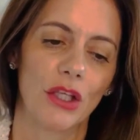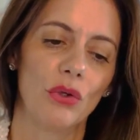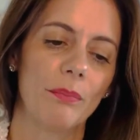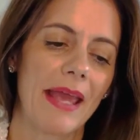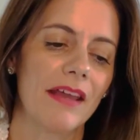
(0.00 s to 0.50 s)
you
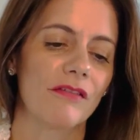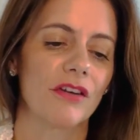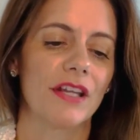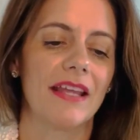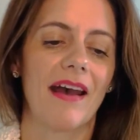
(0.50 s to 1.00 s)
may have
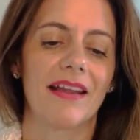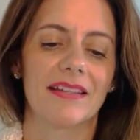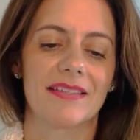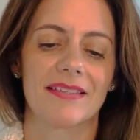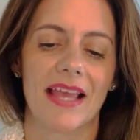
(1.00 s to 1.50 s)
already gotten a
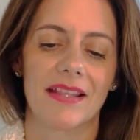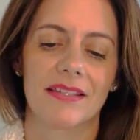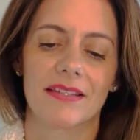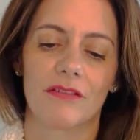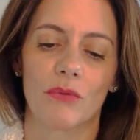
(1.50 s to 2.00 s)

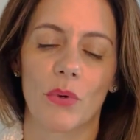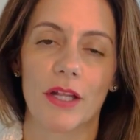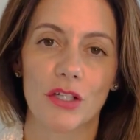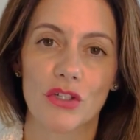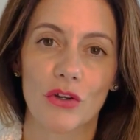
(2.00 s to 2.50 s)
sense of
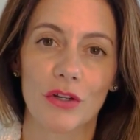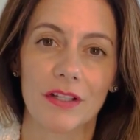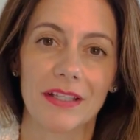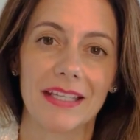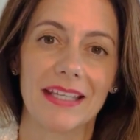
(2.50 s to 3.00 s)
what
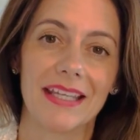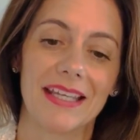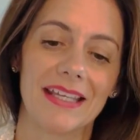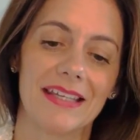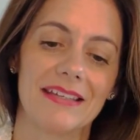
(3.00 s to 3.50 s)
journaling
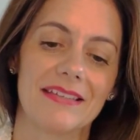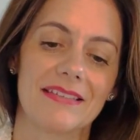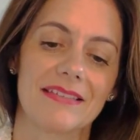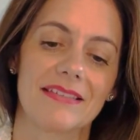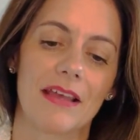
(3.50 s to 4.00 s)

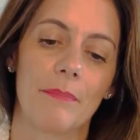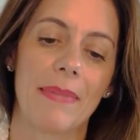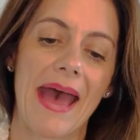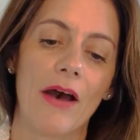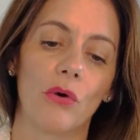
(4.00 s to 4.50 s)
is
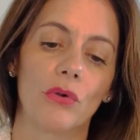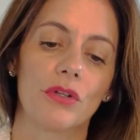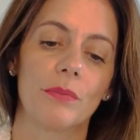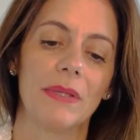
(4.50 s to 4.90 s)
about,